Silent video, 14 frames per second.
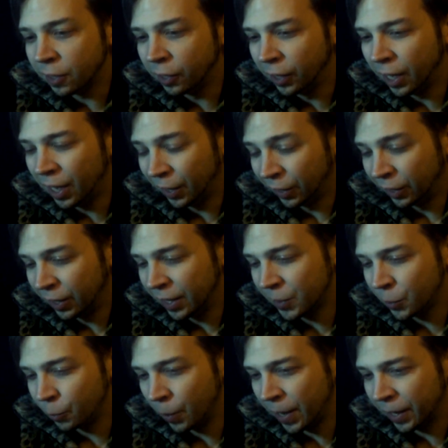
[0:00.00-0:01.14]
a lot less
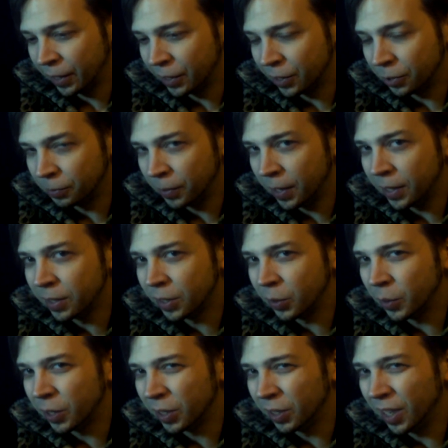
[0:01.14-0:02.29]
dragons to fight, so
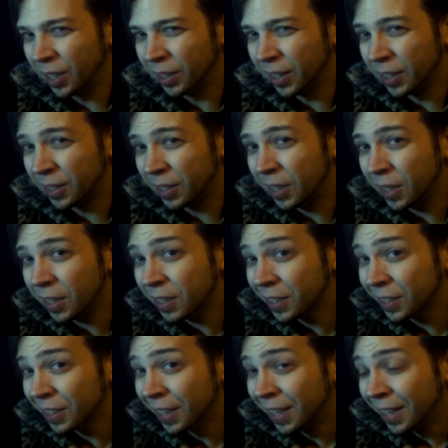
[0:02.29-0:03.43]
it's a lot less tedious.